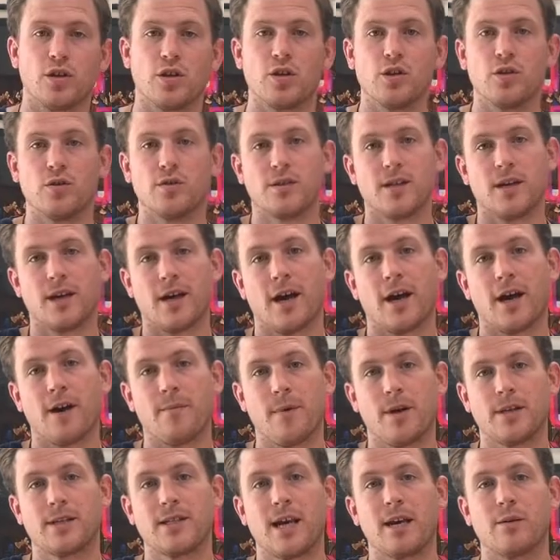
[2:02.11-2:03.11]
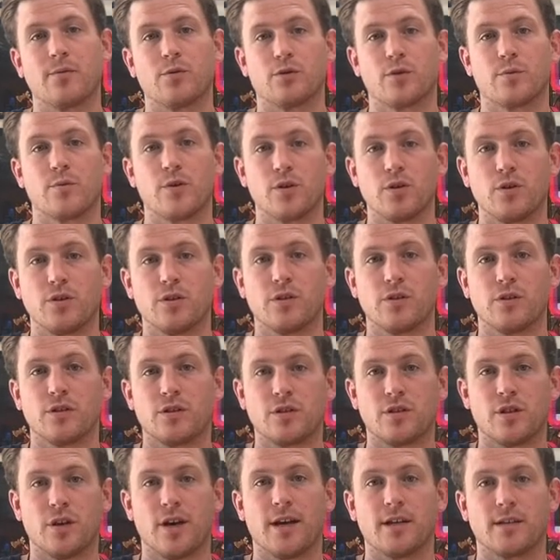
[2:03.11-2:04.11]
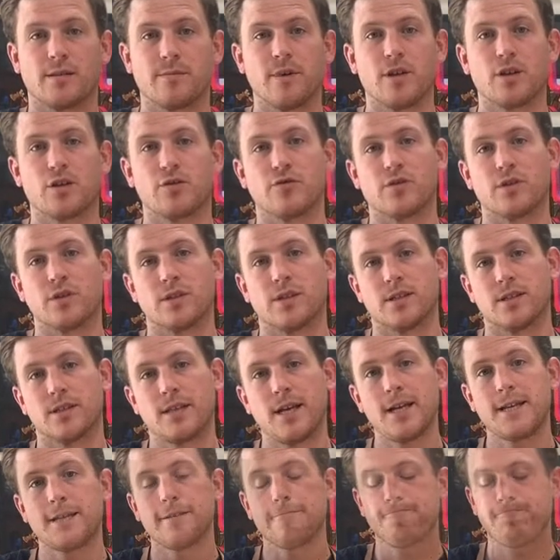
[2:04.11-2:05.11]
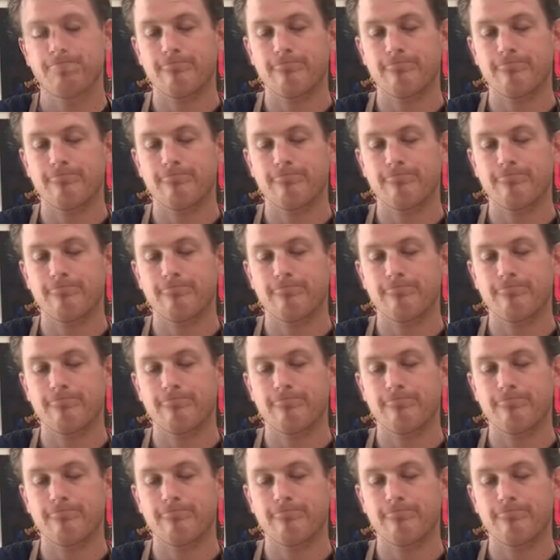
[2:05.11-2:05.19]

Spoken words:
use a tablespoon as measurers instead.